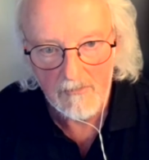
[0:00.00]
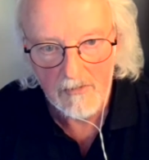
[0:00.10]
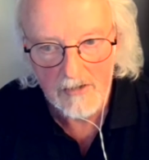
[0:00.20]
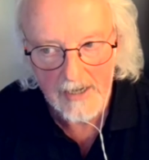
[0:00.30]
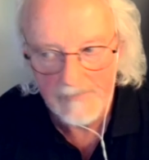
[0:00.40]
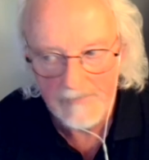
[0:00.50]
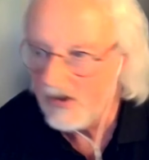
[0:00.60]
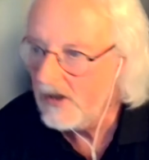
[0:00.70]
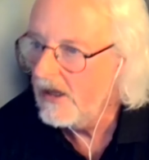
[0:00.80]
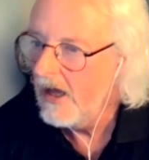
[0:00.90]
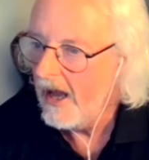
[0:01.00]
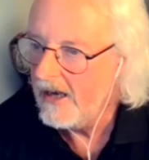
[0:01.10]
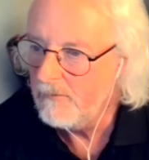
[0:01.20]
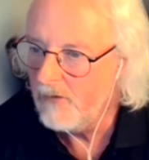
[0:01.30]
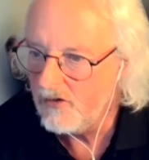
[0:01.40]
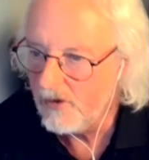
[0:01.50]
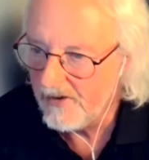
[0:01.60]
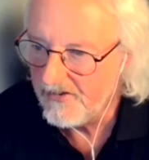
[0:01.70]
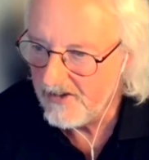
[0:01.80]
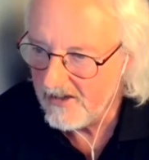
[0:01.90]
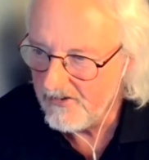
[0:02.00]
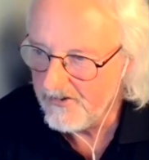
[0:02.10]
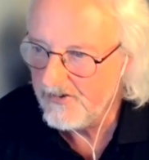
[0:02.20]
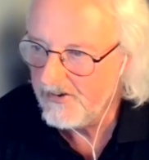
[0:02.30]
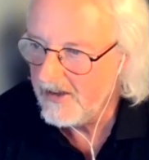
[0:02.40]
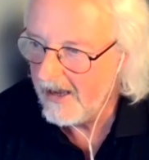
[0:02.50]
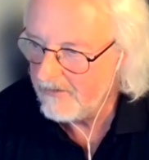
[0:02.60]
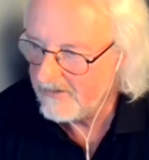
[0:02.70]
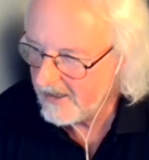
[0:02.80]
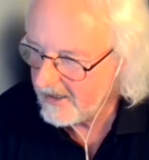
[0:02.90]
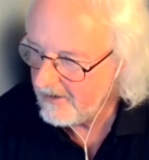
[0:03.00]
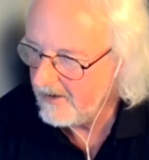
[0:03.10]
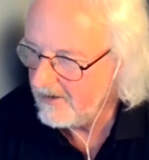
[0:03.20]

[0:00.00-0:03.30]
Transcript: Okay. Any more questions out there?